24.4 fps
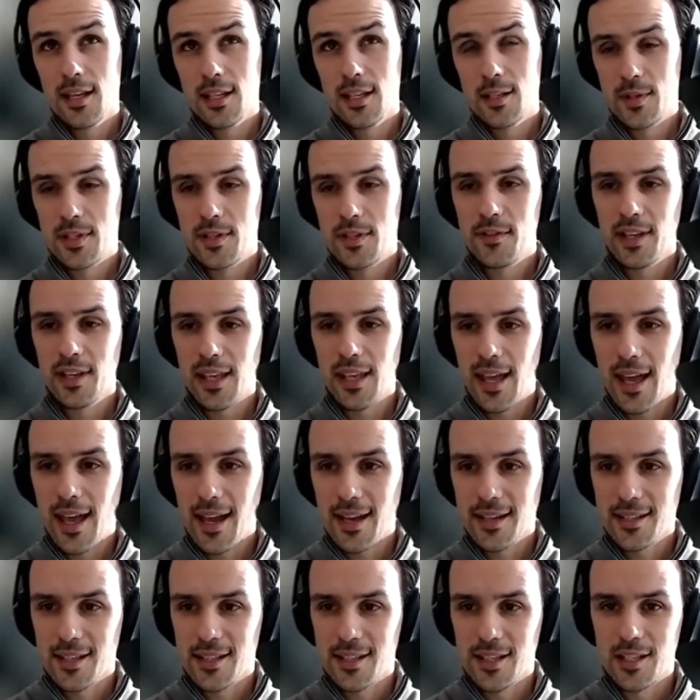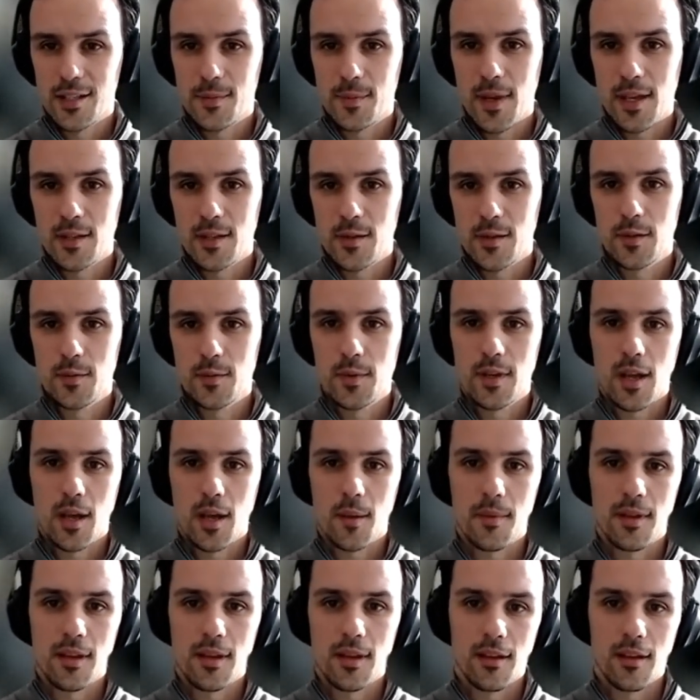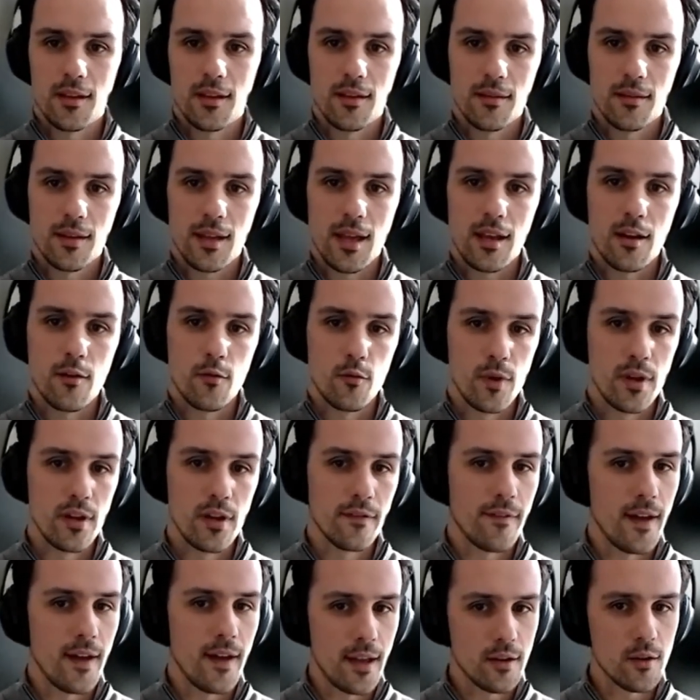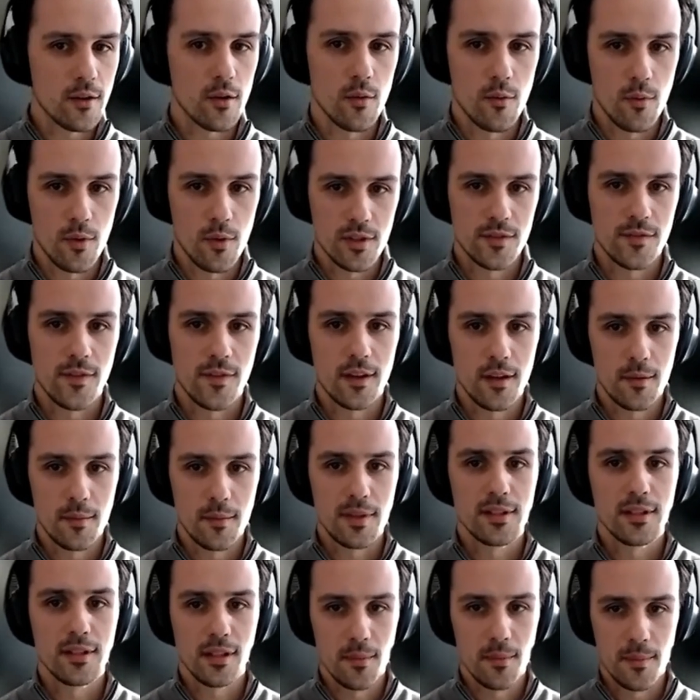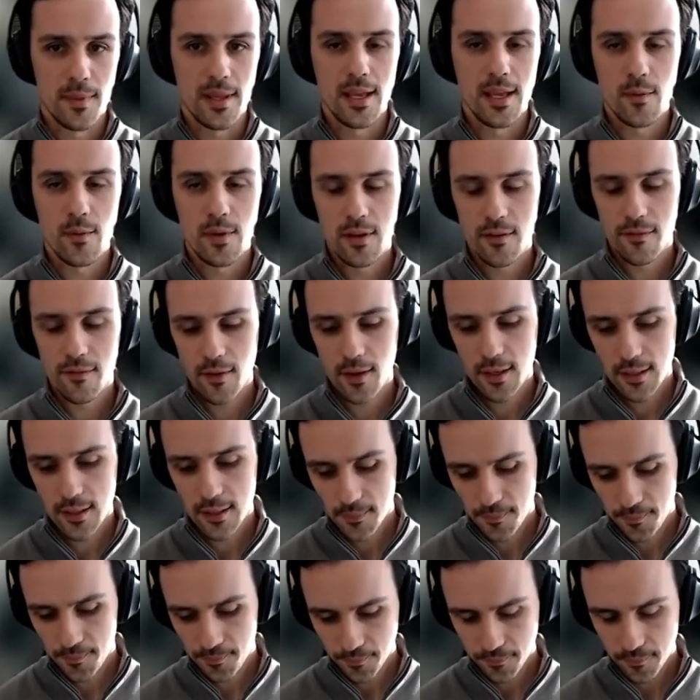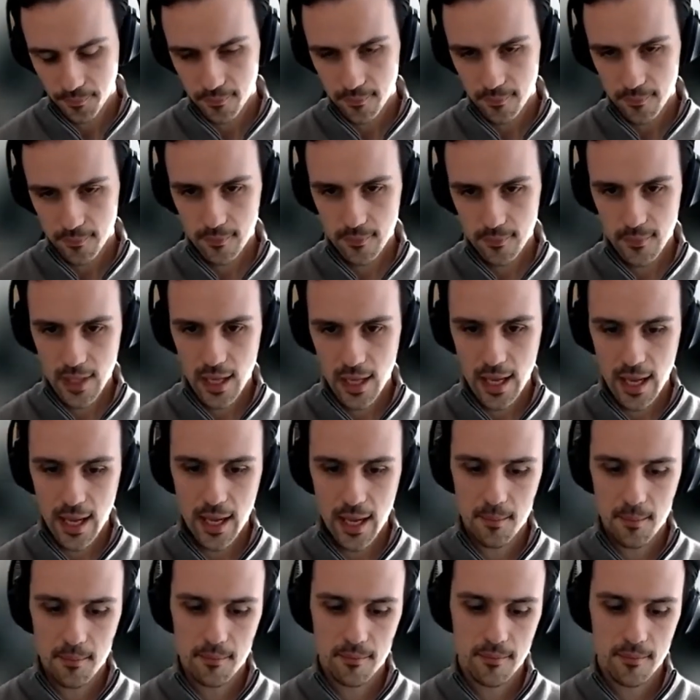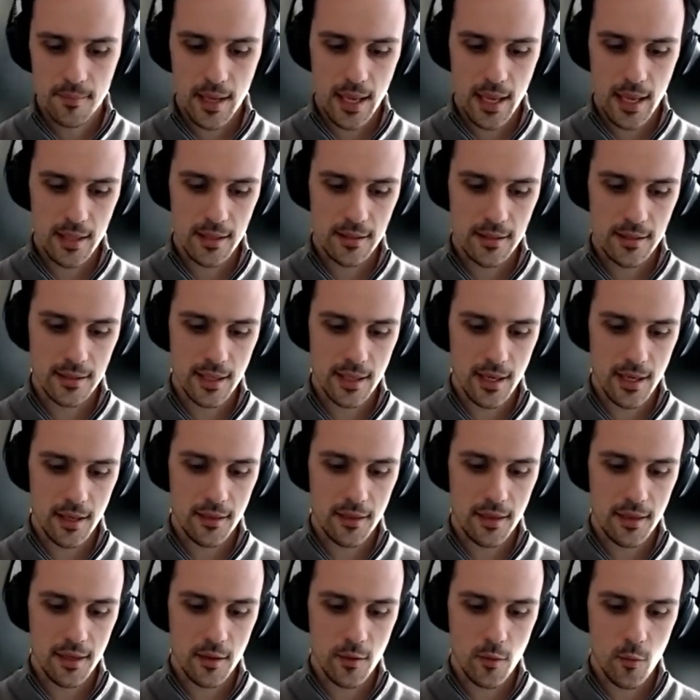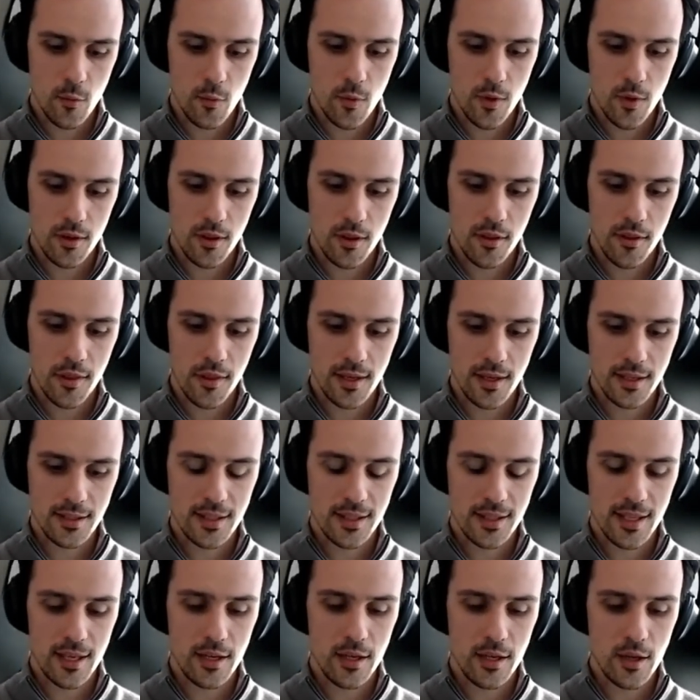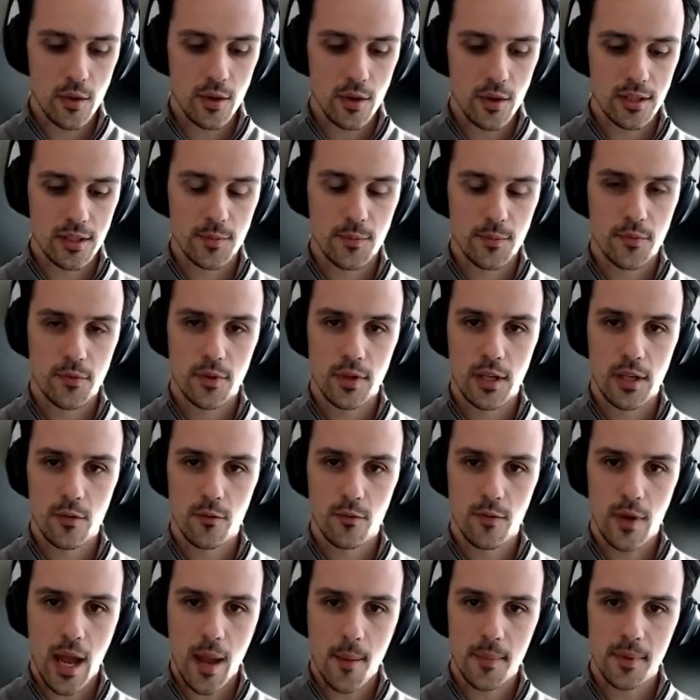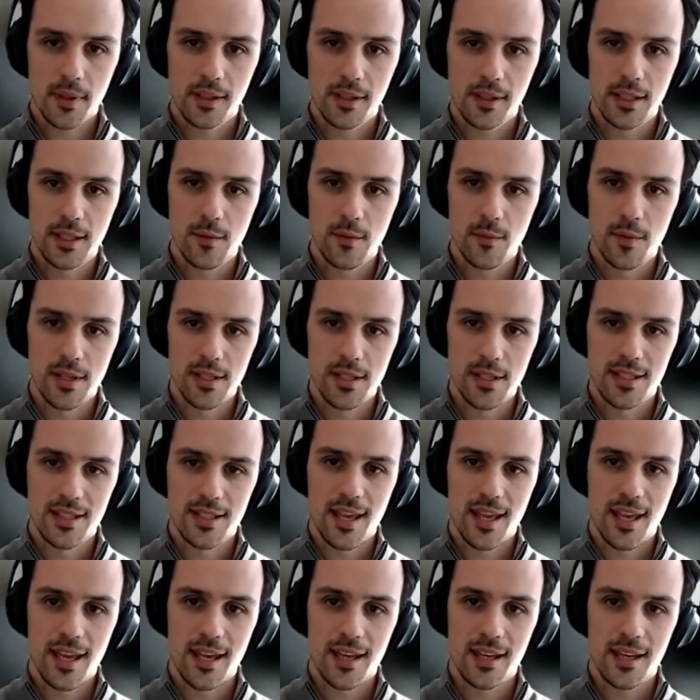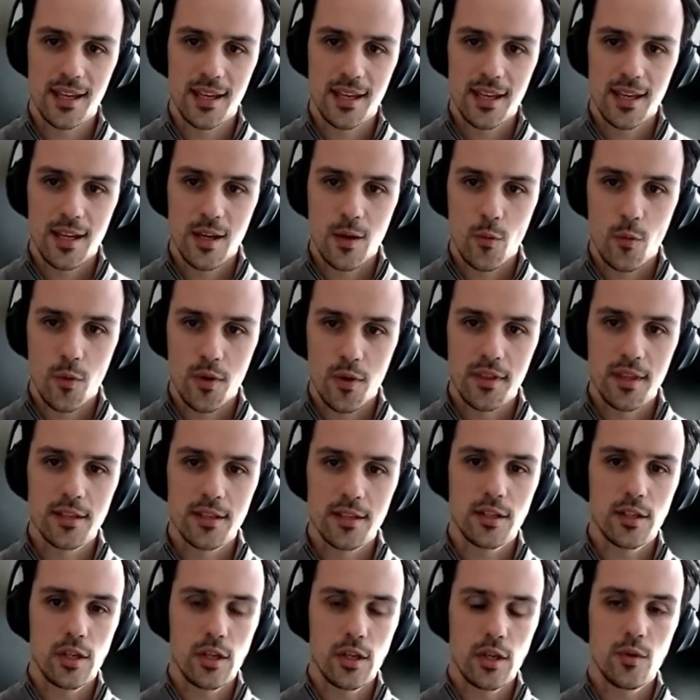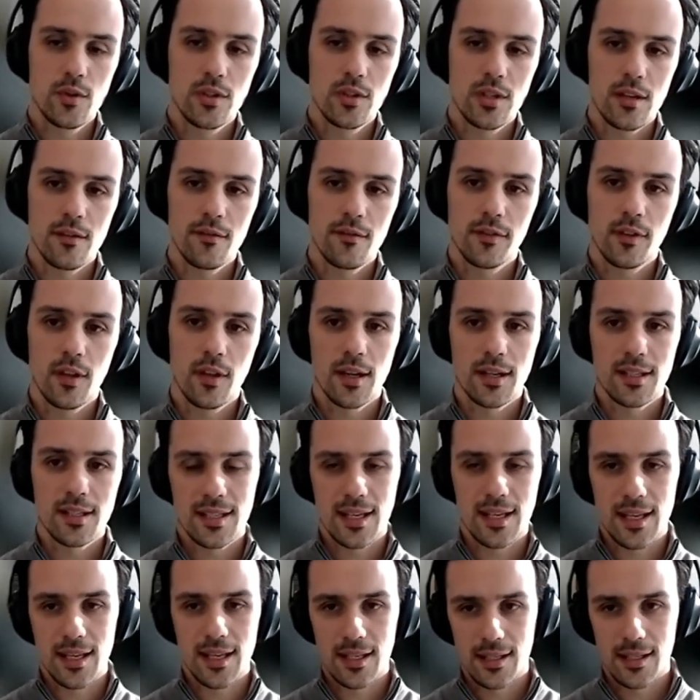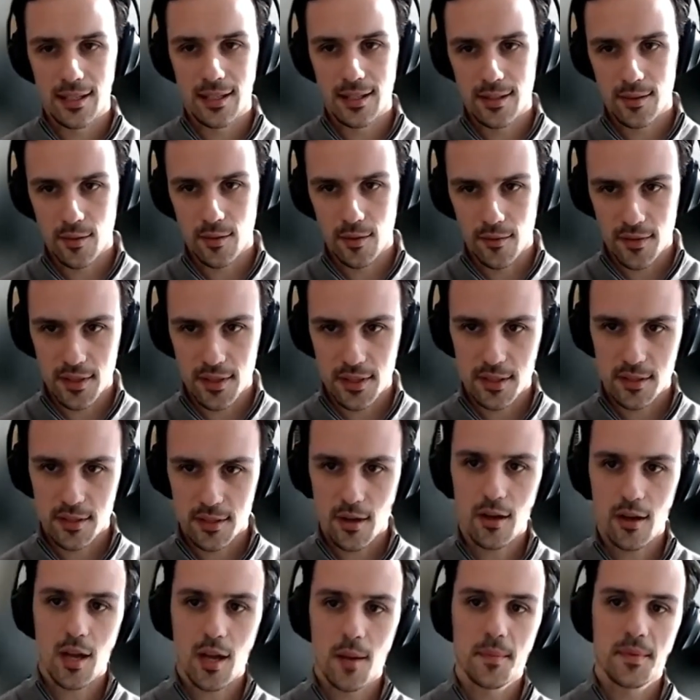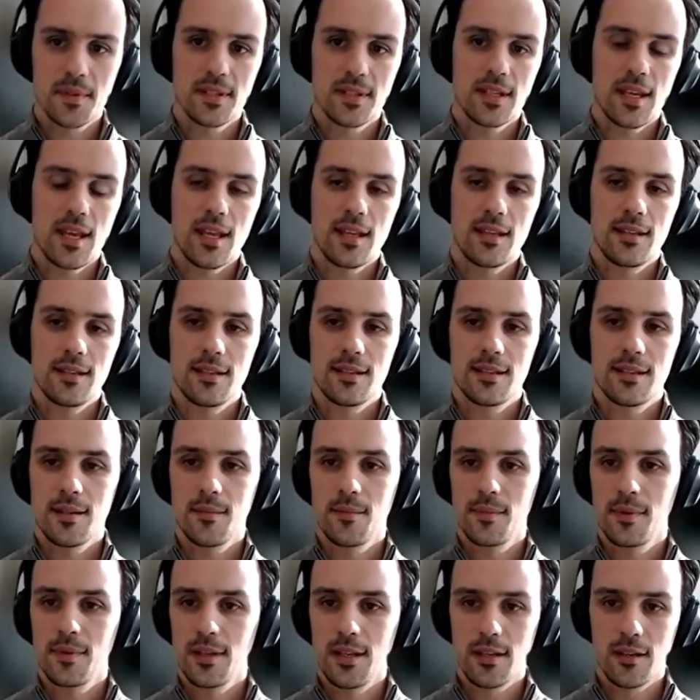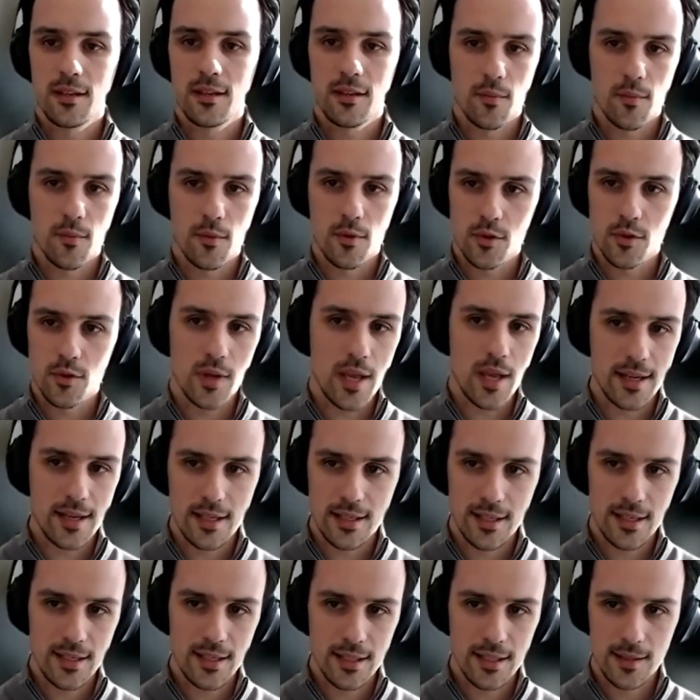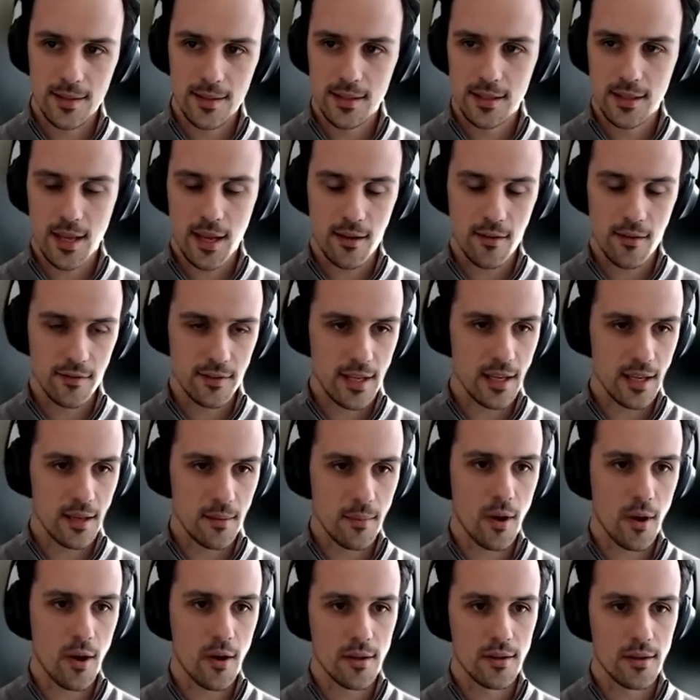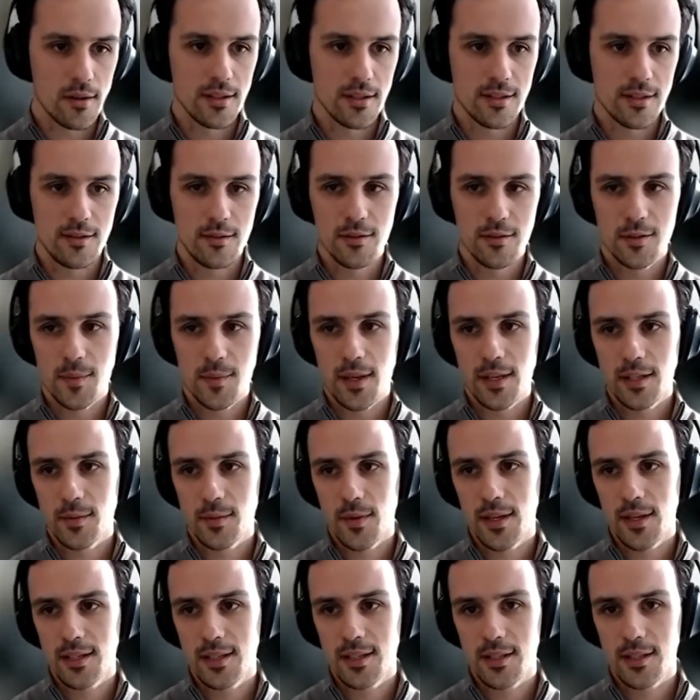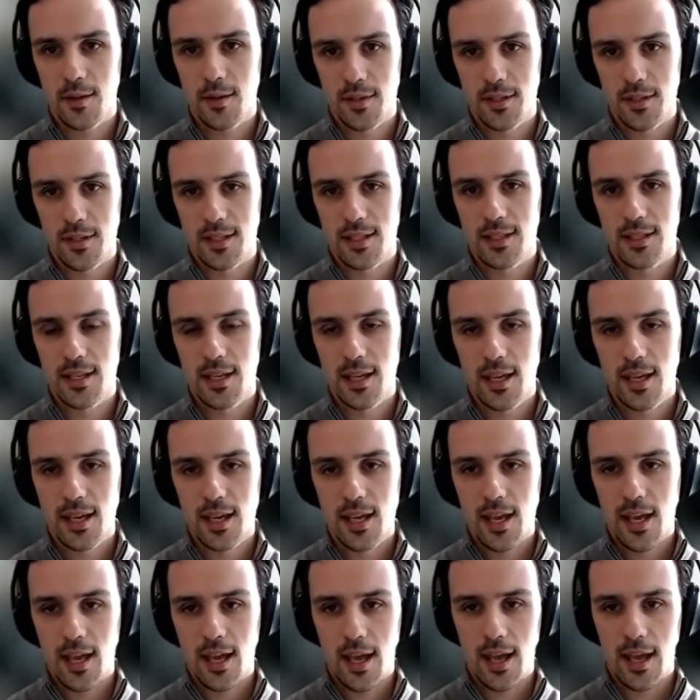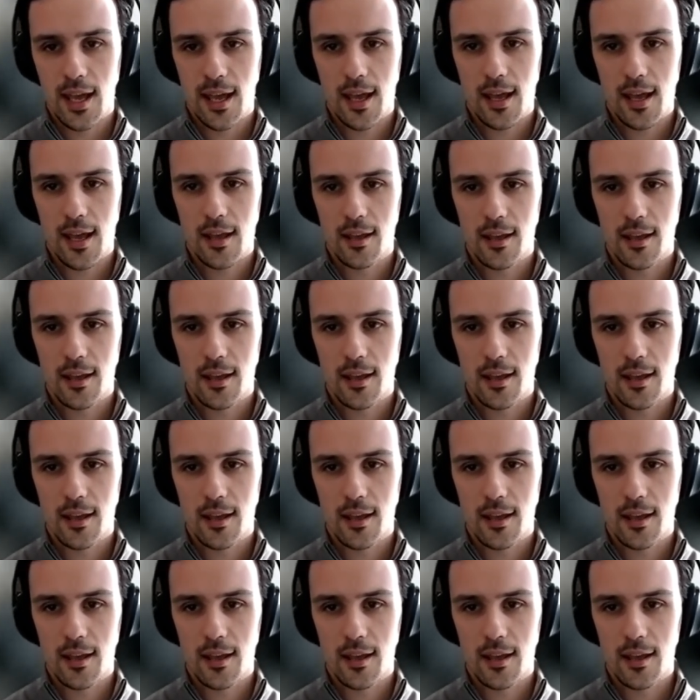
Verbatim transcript: specifically access to space, was becoming kind of redefined or was fundamentally being redefined. Um, and I think one of the things they noticed pretty rapidly was that with this huge influx in sort of startups and simply commercial entities kind of taking part in this new space race, there was uh,